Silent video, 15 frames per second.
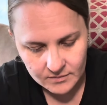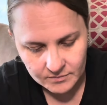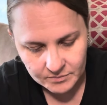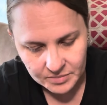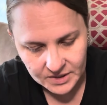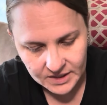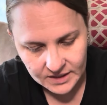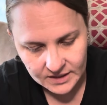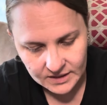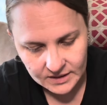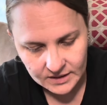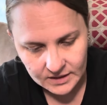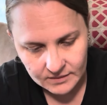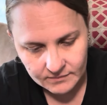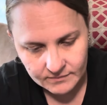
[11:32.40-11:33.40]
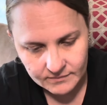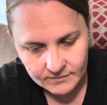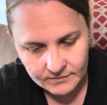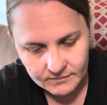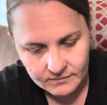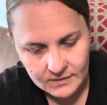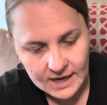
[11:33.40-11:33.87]
But
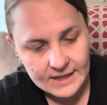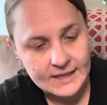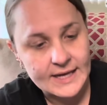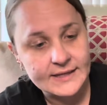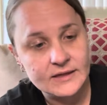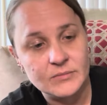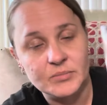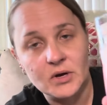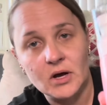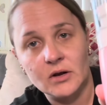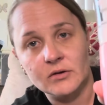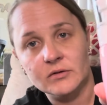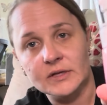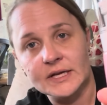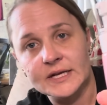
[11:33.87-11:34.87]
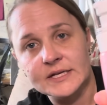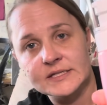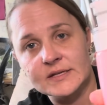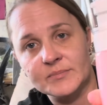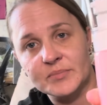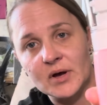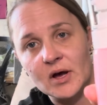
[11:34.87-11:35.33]
I like the bottle. It is
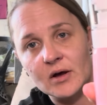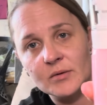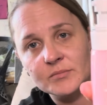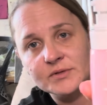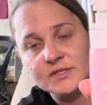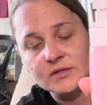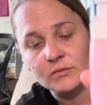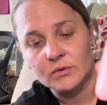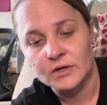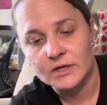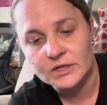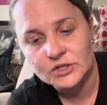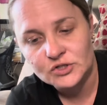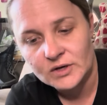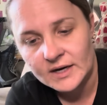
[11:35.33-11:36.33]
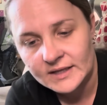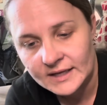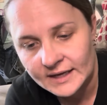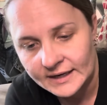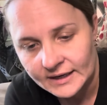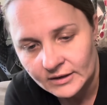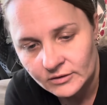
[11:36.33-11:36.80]
a pump, so we're going to try
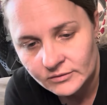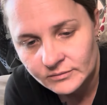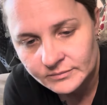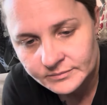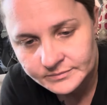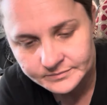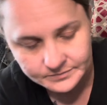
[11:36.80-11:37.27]
that out.